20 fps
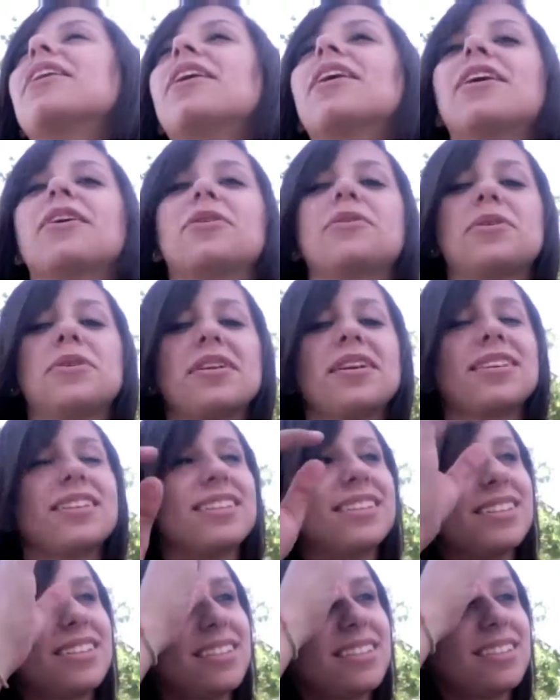said right, take your
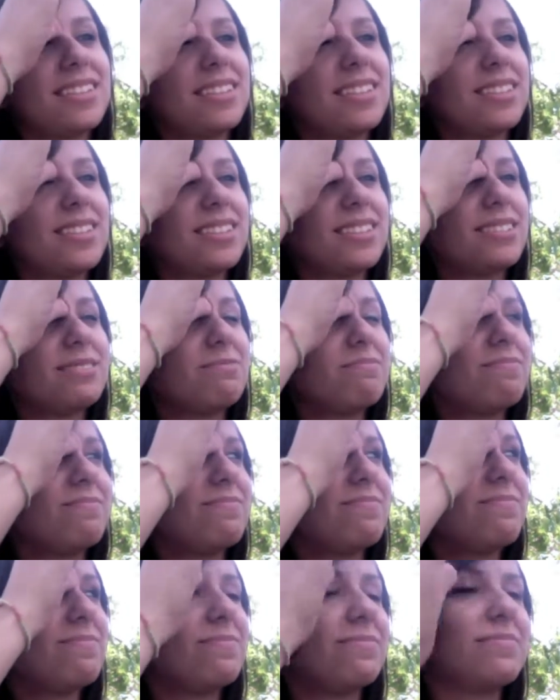things to the other office.
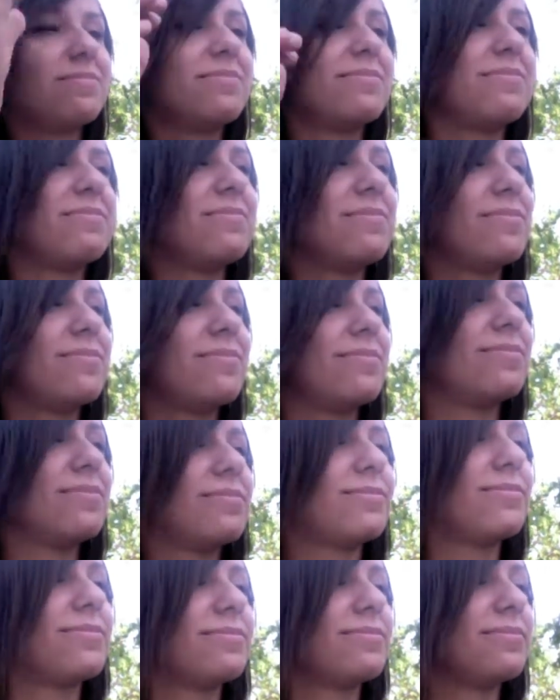
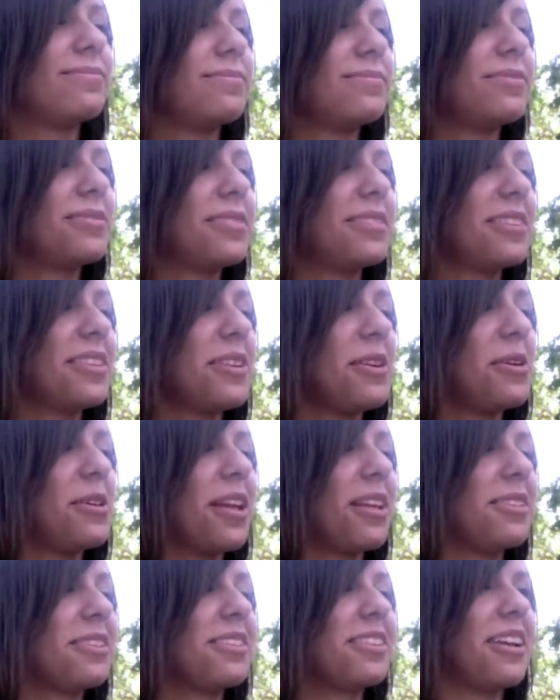Just great. Hold
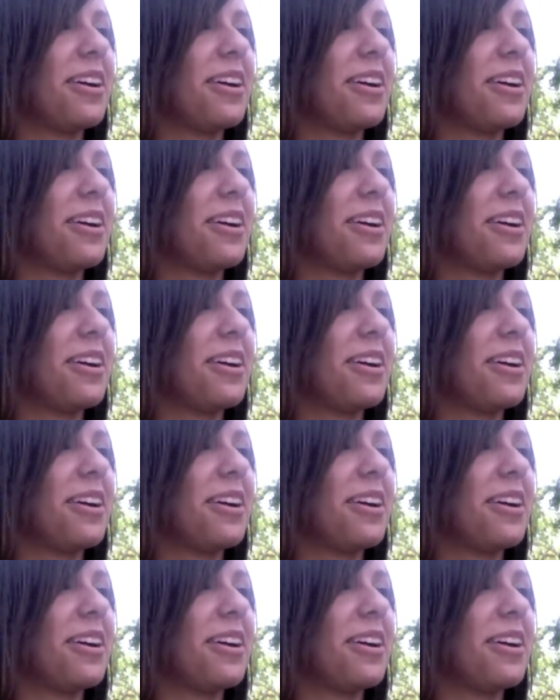on.